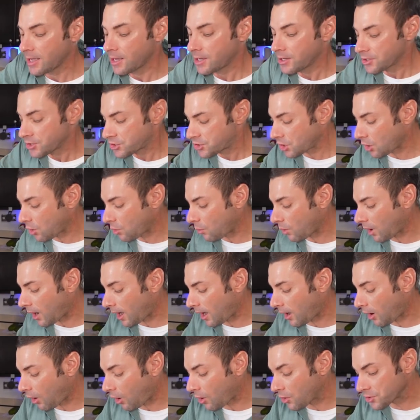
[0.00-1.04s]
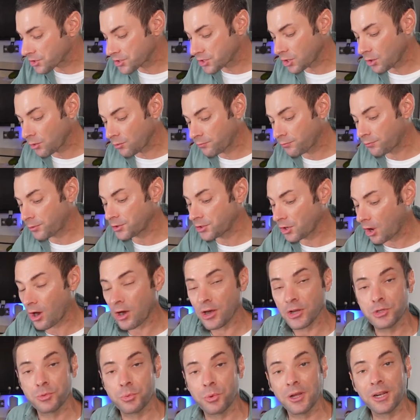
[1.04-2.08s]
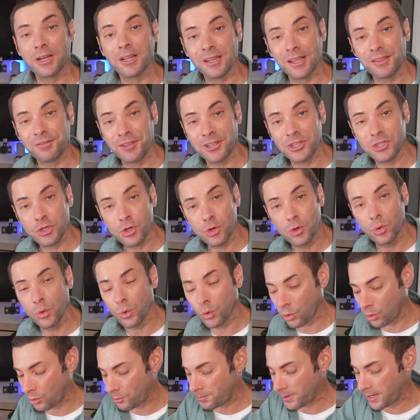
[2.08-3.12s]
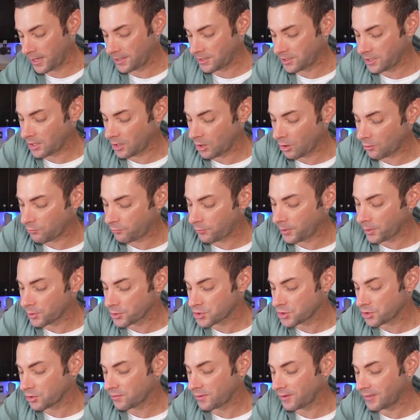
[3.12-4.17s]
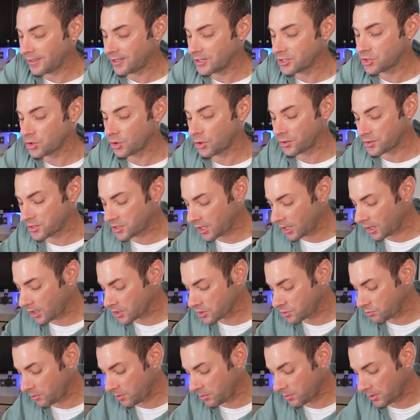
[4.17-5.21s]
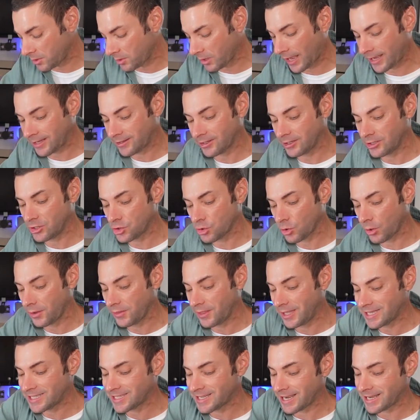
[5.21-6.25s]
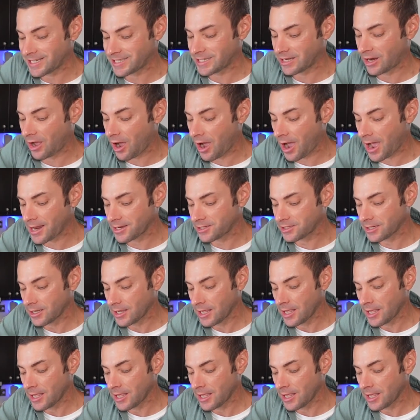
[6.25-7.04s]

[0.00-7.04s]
So also for dogs, we're gonna let these cool a bit. You know, if we were serving these to ourselves, we would like to enjoy these nice and hot,